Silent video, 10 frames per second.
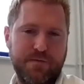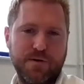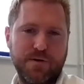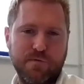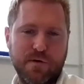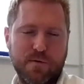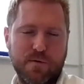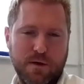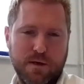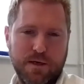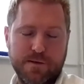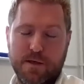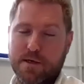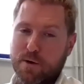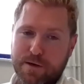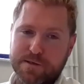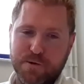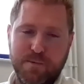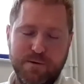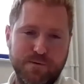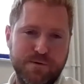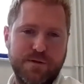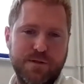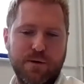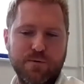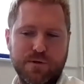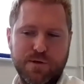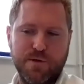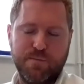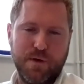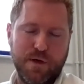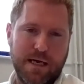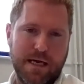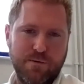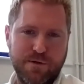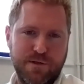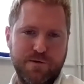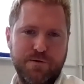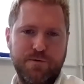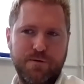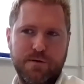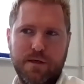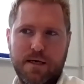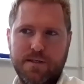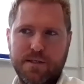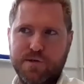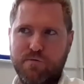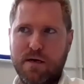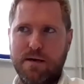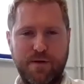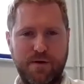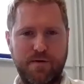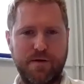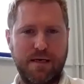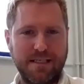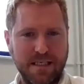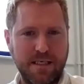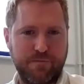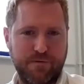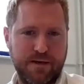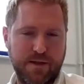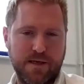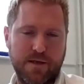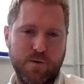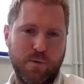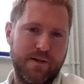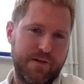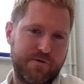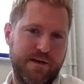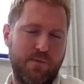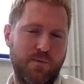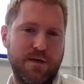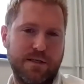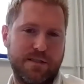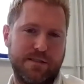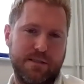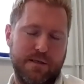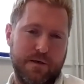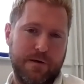your first role, so I can only assume it was good. But how would you describe the kind of delivery and the way that the training works?